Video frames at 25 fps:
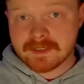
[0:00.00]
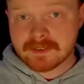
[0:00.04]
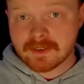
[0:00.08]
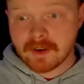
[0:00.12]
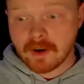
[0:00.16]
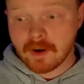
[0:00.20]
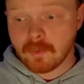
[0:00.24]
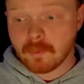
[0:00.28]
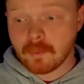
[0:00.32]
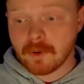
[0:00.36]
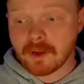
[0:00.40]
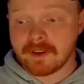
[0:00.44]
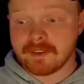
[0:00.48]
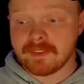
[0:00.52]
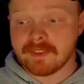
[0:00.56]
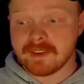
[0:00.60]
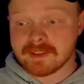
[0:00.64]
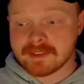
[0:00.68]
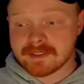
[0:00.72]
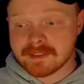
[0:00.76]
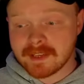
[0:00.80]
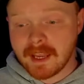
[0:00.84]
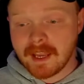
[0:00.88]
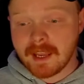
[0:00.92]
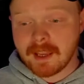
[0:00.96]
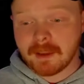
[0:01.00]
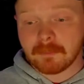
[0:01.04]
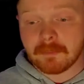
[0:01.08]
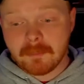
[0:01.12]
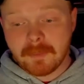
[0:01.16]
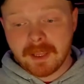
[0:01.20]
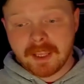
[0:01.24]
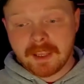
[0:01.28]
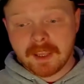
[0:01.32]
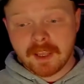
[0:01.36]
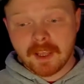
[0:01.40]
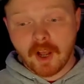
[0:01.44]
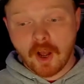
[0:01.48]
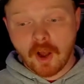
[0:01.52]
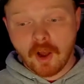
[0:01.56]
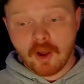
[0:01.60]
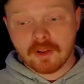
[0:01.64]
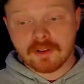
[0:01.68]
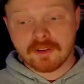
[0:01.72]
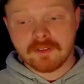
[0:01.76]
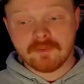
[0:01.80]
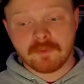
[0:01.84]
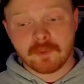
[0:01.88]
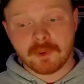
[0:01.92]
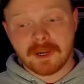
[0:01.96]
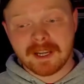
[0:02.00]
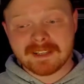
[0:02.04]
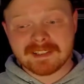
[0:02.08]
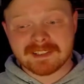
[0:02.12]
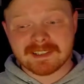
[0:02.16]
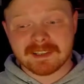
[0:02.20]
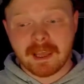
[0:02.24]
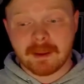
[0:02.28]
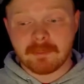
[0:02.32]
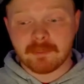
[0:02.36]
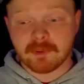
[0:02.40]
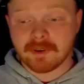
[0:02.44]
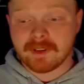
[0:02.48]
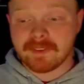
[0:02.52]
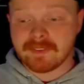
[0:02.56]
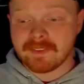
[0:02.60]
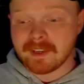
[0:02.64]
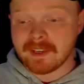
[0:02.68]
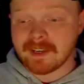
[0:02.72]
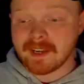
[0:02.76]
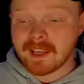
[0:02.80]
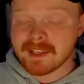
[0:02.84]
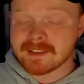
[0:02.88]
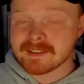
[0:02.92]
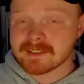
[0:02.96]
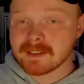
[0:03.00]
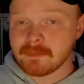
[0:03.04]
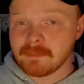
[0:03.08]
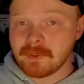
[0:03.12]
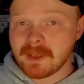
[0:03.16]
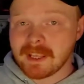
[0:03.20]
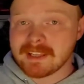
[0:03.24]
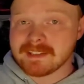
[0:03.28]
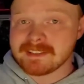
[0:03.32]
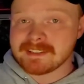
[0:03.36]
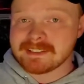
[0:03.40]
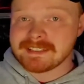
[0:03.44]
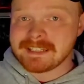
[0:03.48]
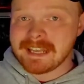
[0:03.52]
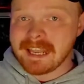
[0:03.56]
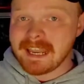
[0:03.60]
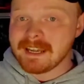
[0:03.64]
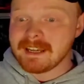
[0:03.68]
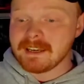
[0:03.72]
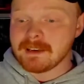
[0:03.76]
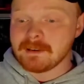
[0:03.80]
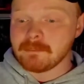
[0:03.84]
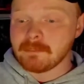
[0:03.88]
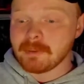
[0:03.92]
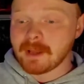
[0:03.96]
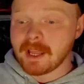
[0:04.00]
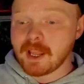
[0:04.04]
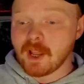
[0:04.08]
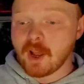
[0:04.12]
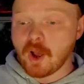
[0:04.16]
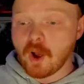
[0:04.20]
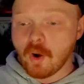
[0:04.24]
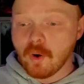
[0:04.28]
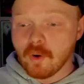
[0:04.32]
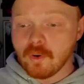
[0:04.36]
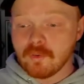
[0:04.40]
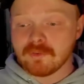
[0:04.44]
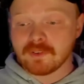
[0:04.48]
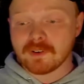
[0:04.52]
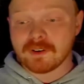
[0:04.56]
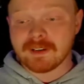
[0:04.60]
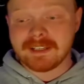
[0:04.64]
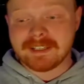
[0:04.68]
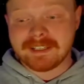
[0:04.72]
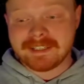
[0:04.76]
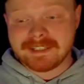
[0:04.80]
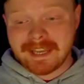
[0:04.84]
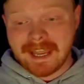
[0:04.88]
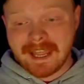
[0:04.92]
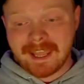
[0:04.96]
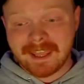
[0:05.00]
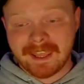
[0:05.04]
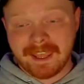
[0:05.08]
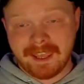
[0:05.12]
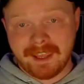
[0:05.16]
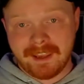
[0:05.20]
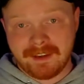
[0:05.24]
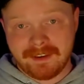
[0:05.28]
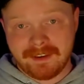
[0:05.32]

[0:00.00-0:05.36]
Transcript: are one and the same, making all of White's labyrinthian escapades dated by over a decade.